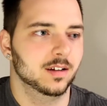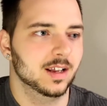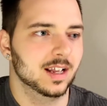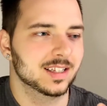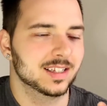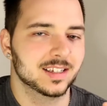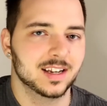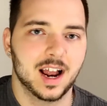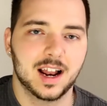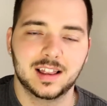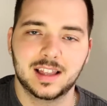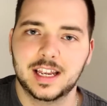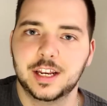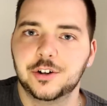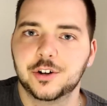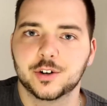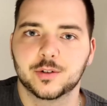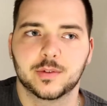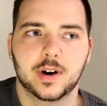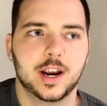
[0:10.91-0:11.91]
It's not
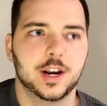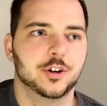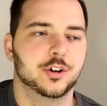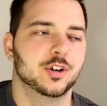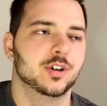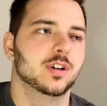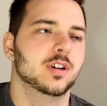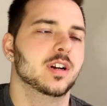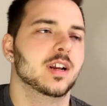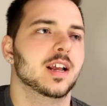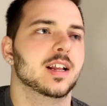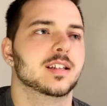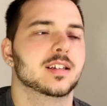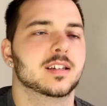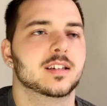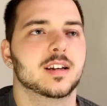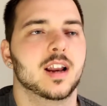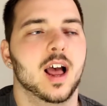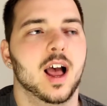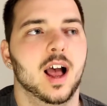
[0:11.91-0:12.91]
lead generation,
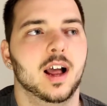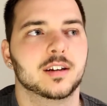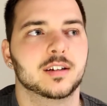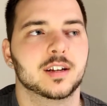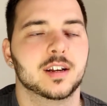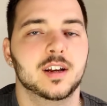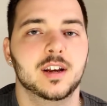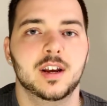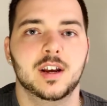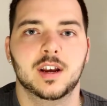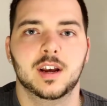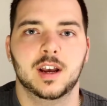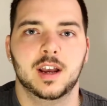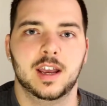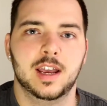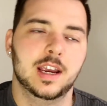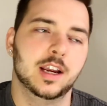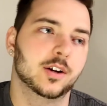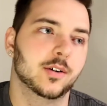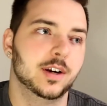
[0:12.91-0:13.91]
it's not
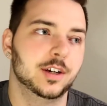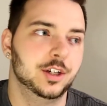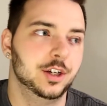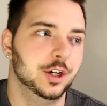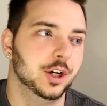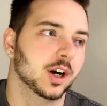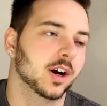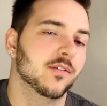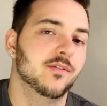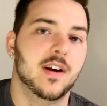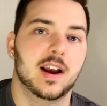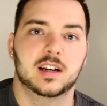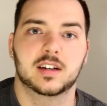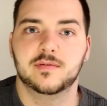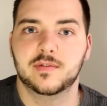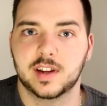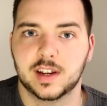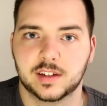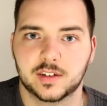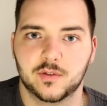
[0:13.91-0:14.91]
increasing your
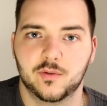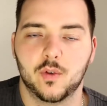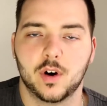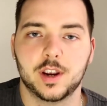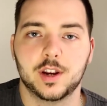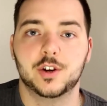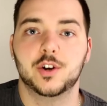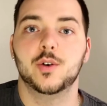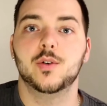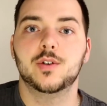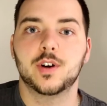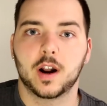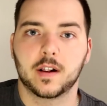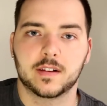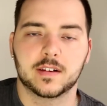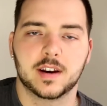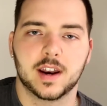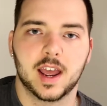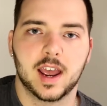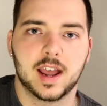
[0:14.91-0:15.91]
effectiveness of what you do
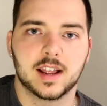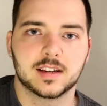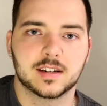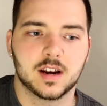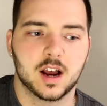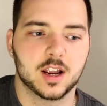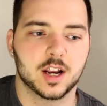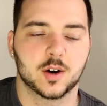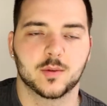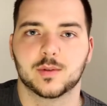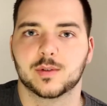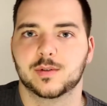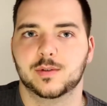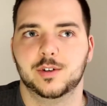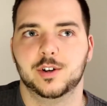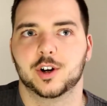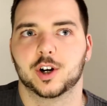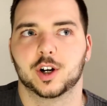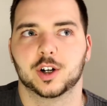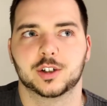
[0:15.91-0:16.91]
during the day, it's not your,
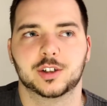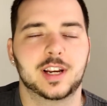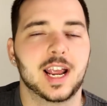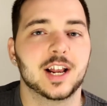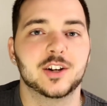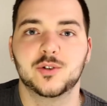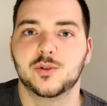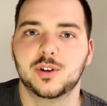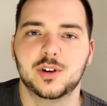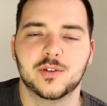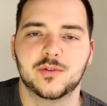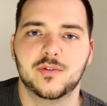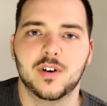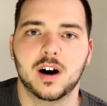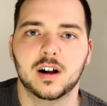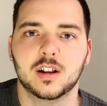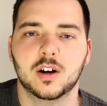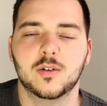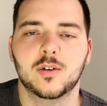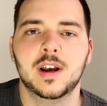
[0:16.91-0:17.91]
your schedule you
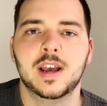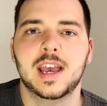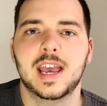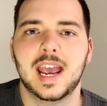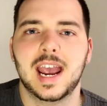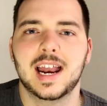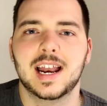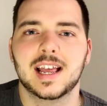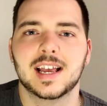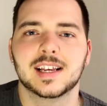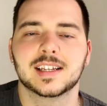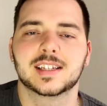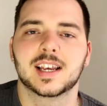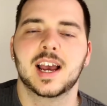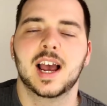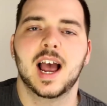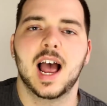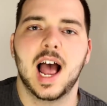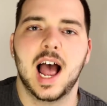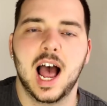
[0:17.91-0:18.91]
follow, it is
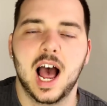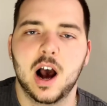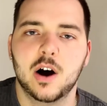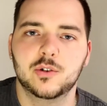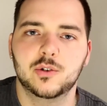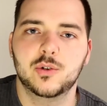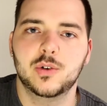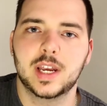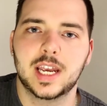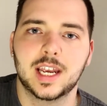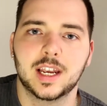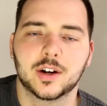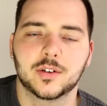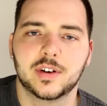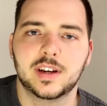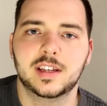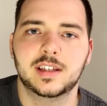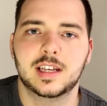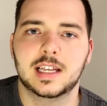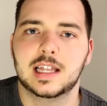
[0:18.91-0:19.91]
how to
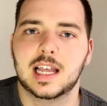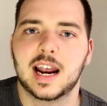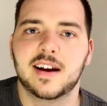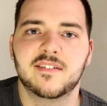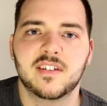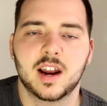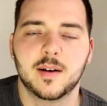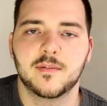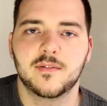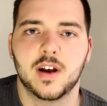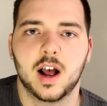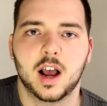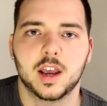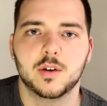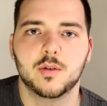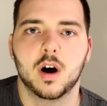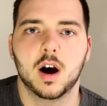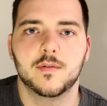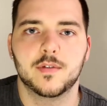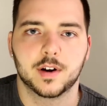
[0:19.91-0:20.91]
increase the lifetime
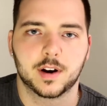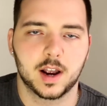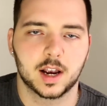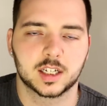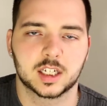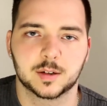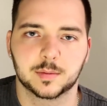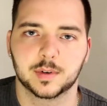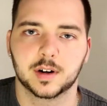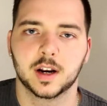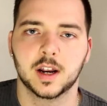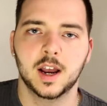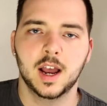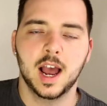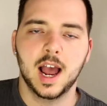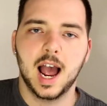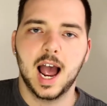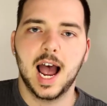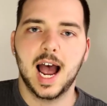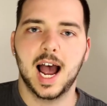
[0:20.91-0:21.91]
value of your customer.
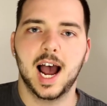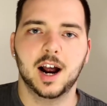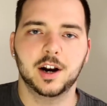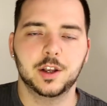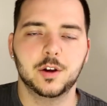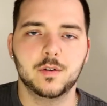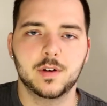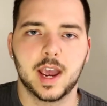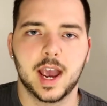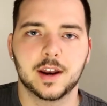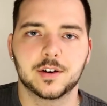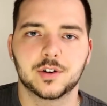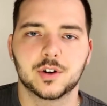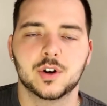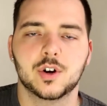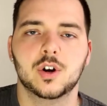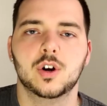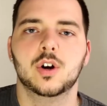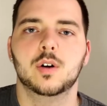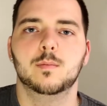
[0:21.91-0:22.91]
How do you get
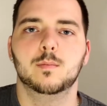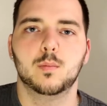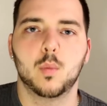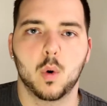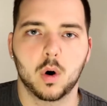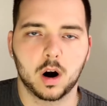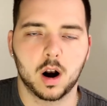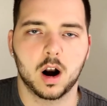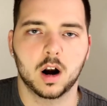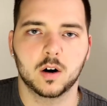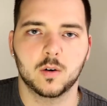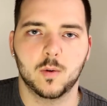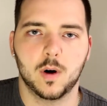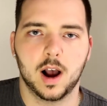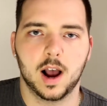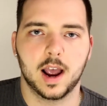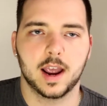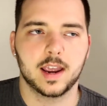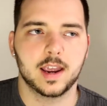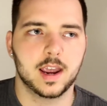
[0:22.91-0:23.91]
more R O
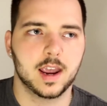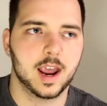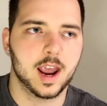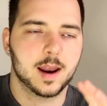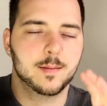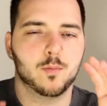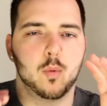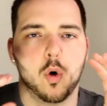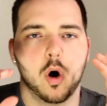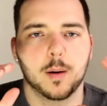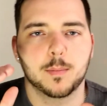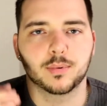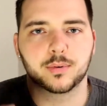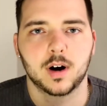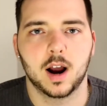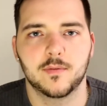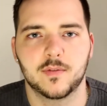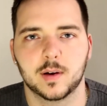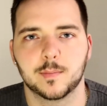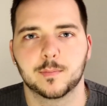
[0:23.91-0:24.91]
I and more
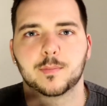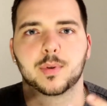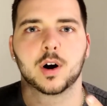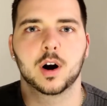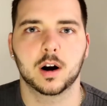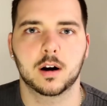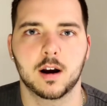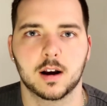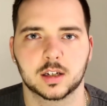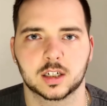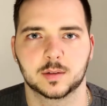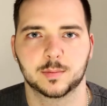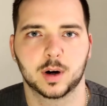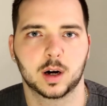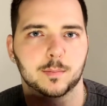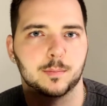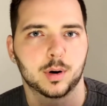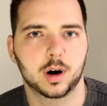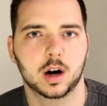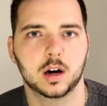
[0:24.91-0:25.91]
profit per customer
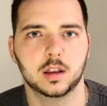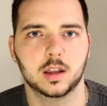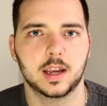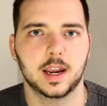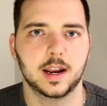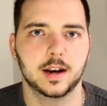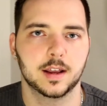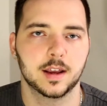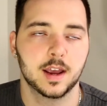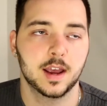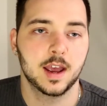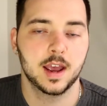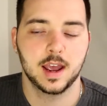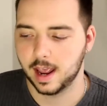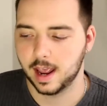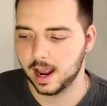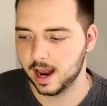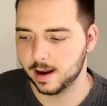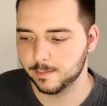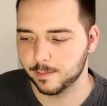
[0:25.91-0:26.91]
and per lead?
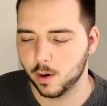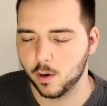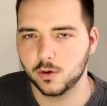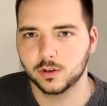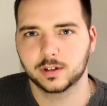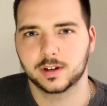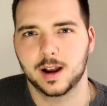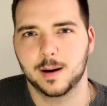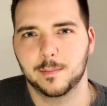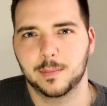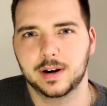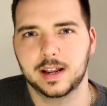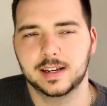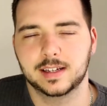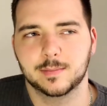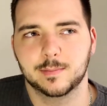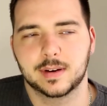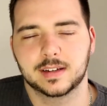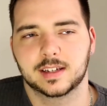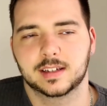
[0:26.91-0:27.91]
And most
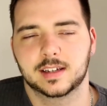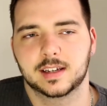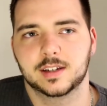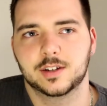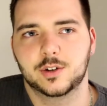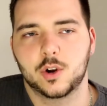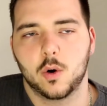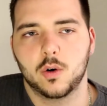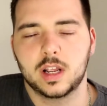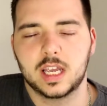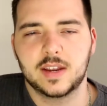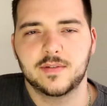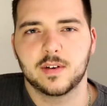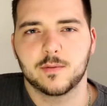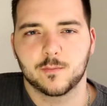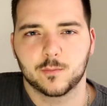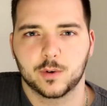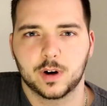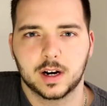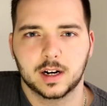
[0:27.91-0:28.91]
companies and businesses don't
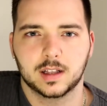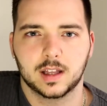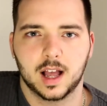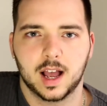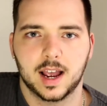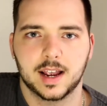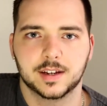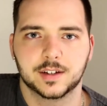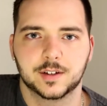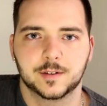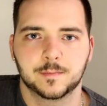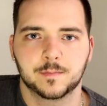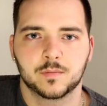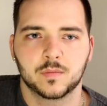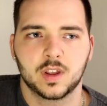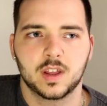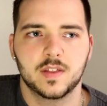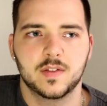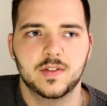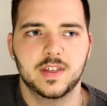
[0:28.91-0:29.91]
even realize
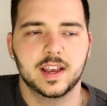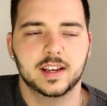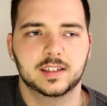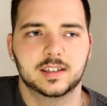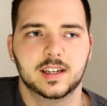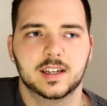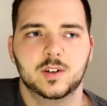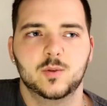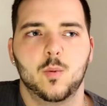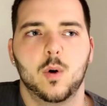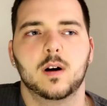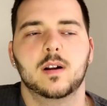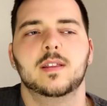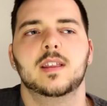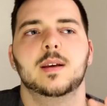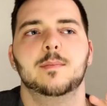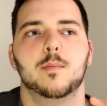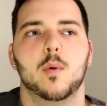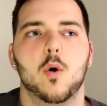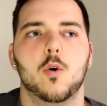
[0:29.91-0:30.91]
this is one of
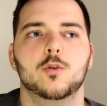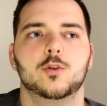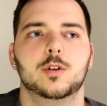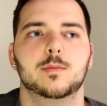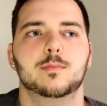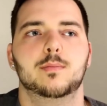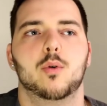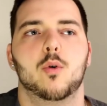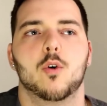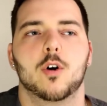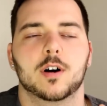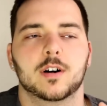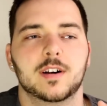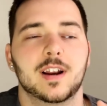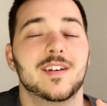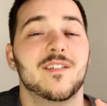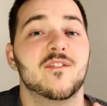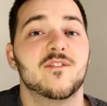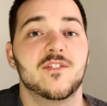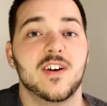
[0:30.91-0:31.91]
the most important
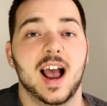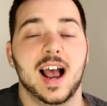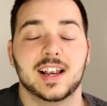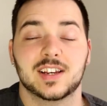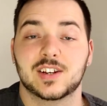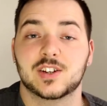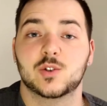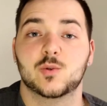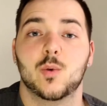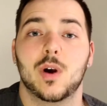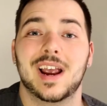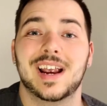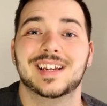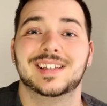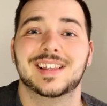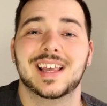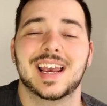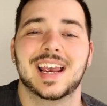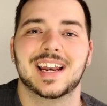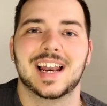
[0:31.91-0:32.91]
and fastest
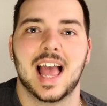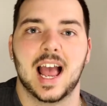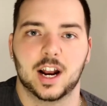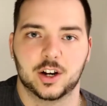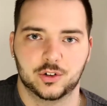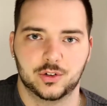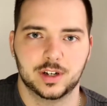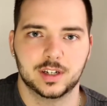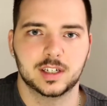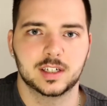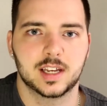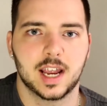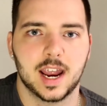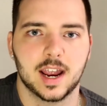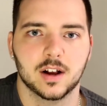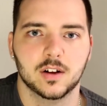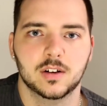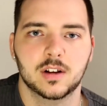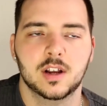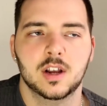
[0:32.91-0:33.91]
ways they can actually
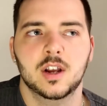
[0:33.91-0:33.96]
scale.